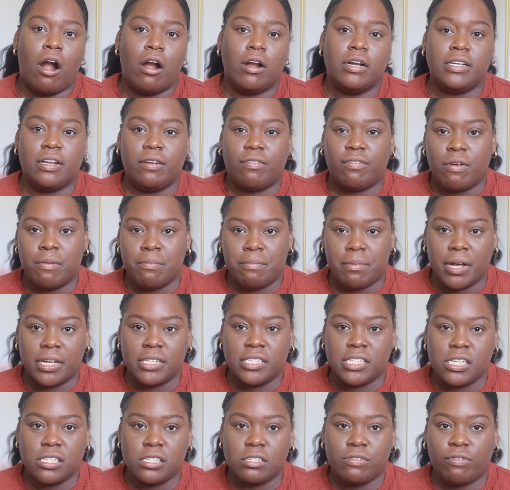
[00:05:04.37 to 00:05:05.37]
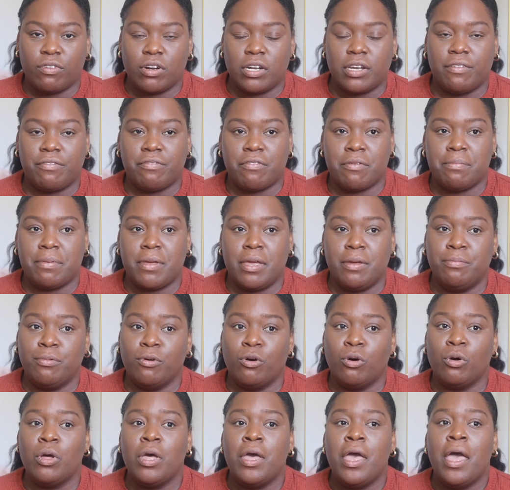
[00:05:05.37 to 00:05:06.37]
are different budgets for different
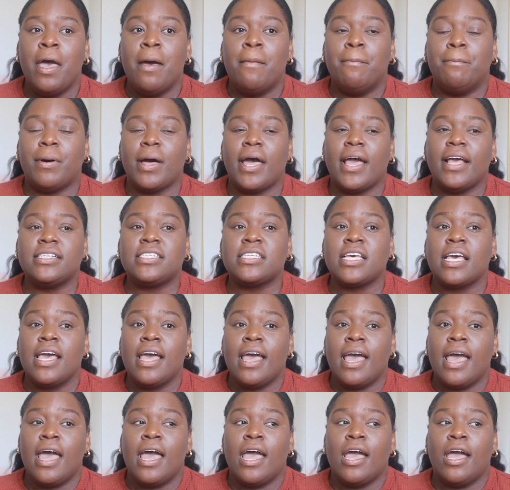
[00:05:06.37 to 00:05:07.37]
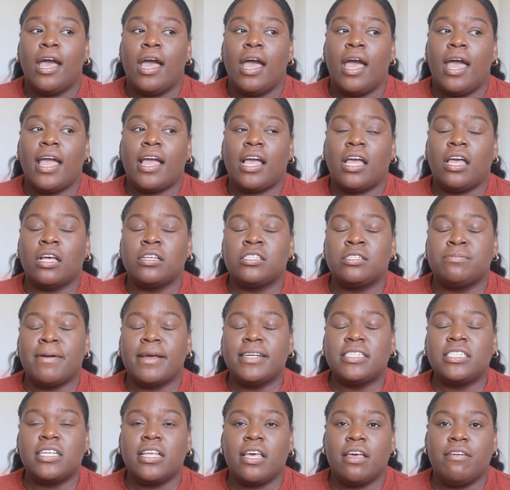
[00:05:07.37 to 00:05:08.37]
people. But
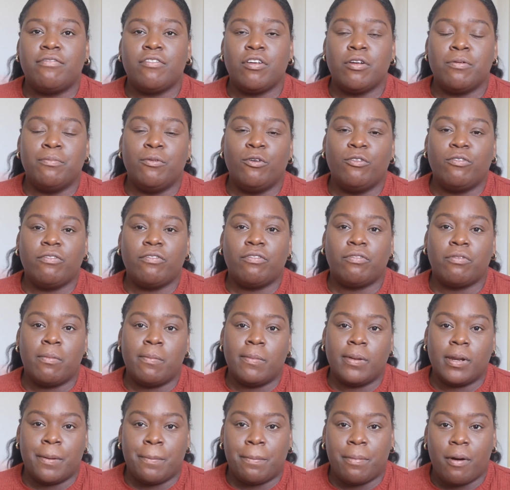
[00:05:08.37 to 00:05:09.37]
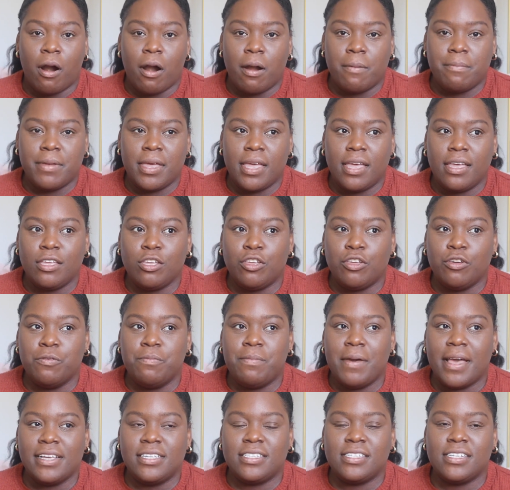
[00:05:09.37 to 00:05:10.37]
especially if you're moving from an apartment, you
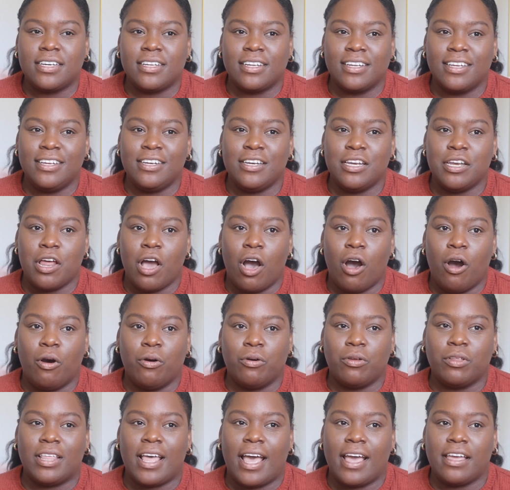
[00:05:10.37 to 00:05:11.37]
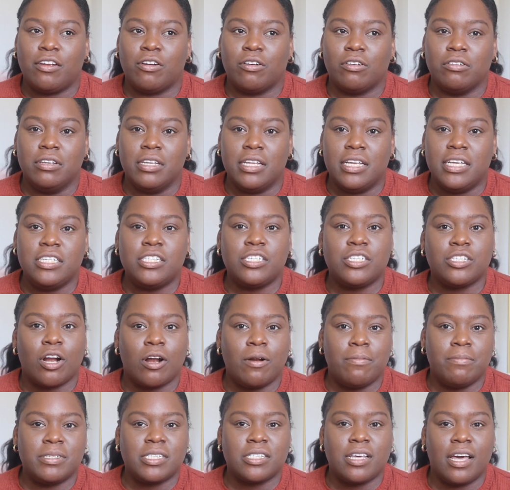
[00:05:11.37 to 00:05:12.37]
basically know that your lease
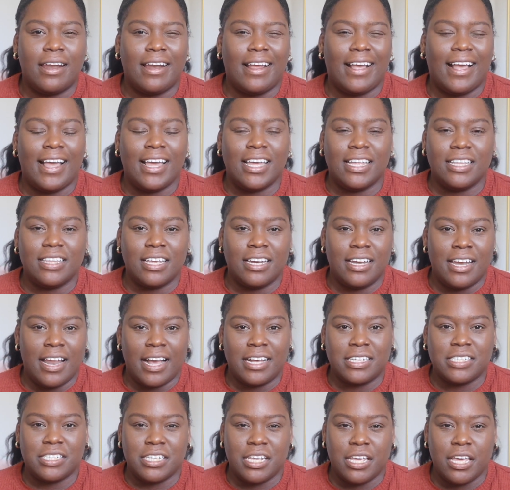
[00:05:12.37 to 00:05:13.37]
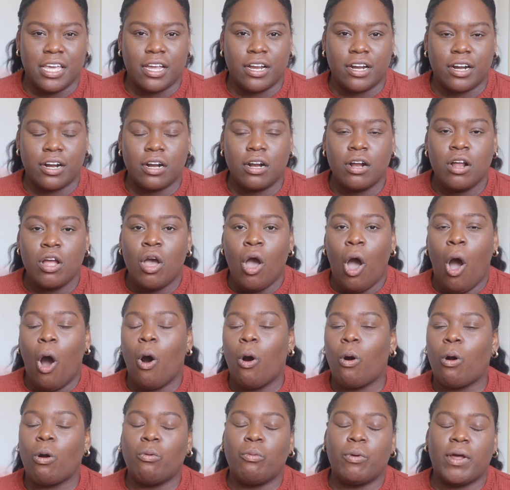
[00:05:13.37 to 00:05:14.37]
term is going to end the next year
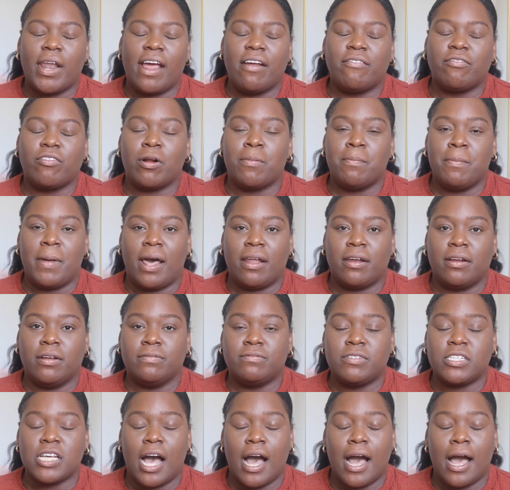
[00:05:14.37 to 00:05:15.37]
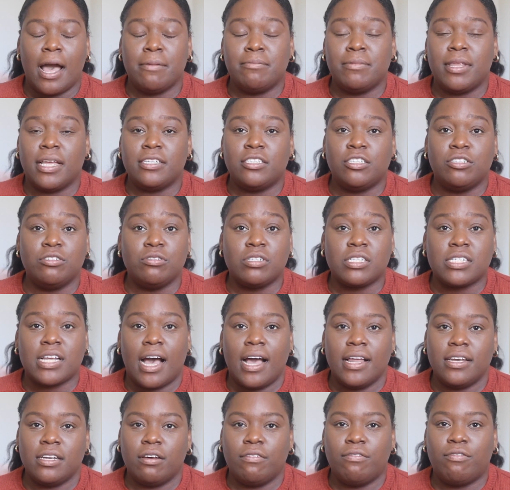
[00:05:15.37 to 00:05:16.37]
or whatever amount of time that you
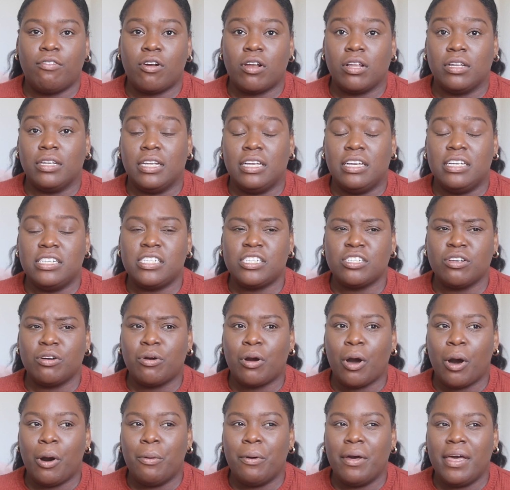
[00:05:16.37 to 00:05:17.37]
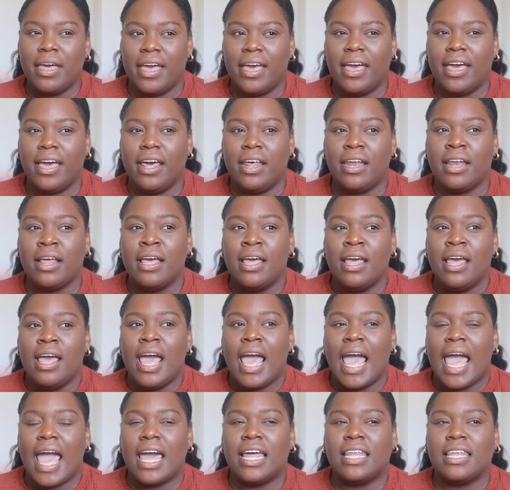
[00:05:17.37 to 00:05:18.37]
signed up for the lease. So go ahead
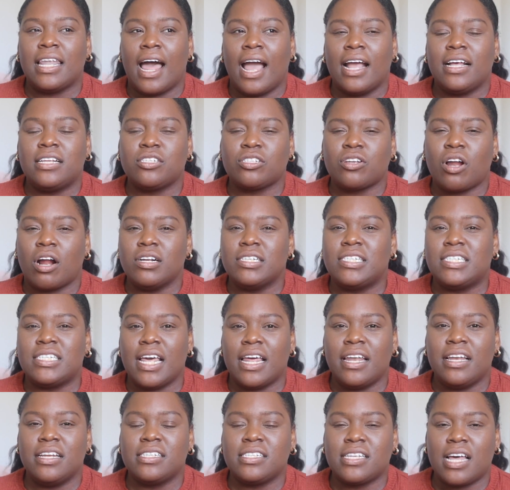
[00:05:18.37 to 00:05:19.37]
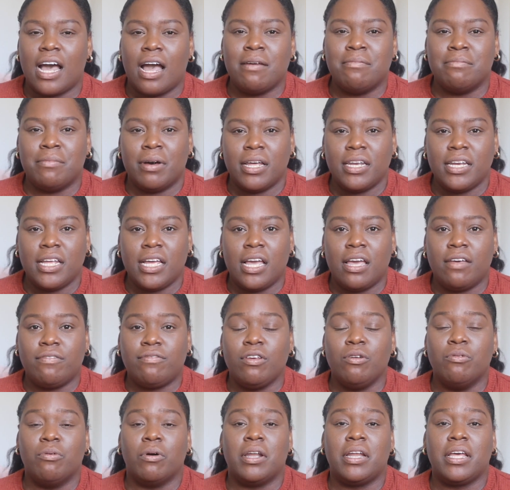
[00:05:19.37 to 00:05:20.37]
and like start setting aside money if
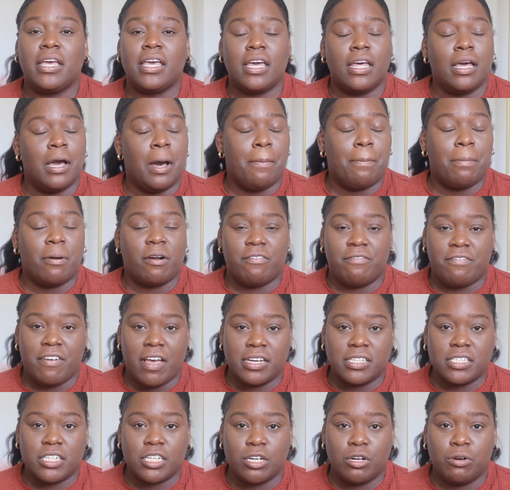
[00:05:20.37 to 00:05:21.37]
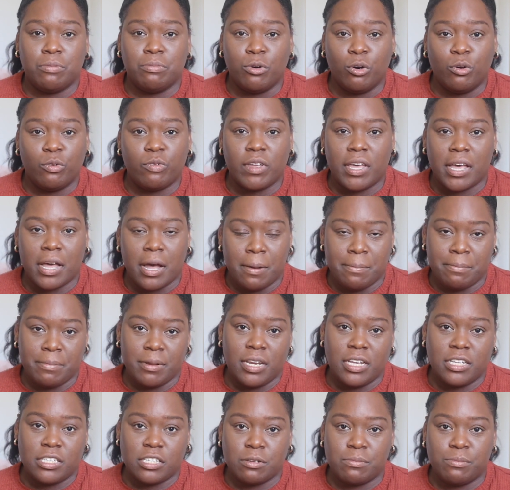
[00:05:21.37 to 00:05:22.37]
you want to get a professional moving
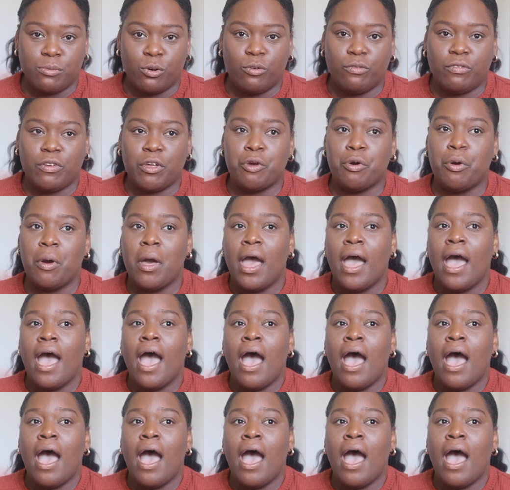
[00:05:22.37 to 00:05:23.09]
company to move you.